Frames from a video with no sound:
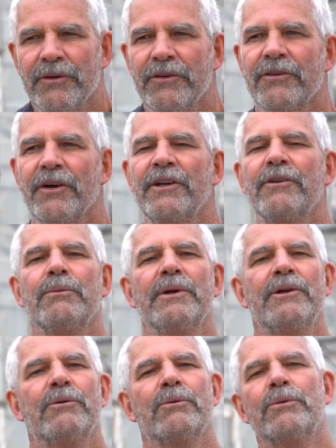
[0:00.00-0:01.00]
designs
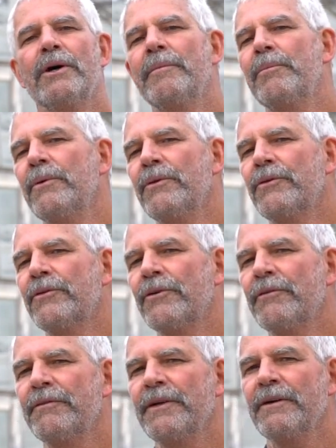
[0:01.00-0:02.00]
we grew up with
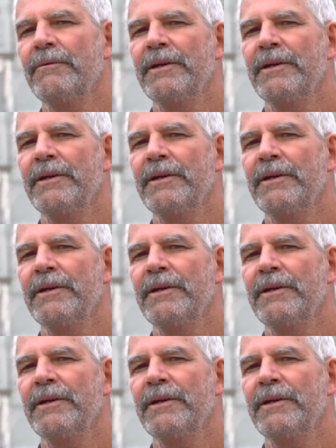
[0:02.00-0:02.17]
surfing,